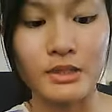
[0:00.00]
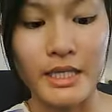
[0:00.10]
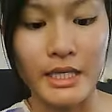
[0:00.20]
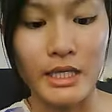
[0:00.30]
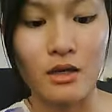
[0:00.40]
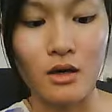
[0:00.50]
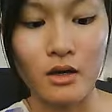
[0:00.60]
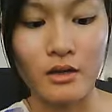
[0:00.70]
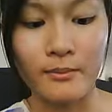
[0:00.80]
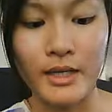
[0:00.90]
laying
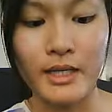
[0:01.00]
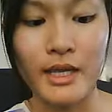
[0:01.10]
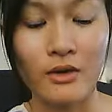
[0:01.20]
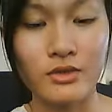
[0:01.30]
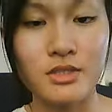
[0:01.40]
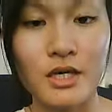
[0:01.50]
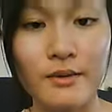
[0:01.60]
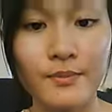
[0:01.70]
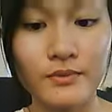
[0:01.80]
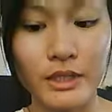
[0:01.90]
on my
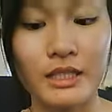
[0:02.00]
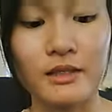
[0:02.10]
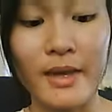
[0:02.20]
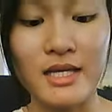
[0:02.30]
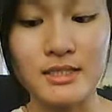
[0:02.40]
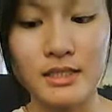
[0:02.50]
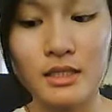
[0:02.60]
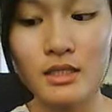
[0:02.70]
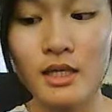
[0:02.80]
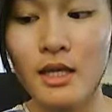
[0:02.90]
countertop in a
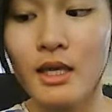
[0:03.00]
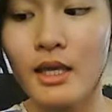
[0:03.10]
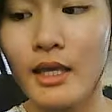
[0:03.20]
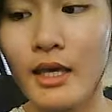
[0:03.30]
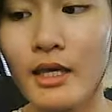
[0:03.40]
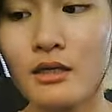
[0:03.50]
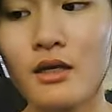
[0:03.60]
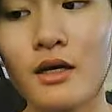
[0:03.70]
basket. And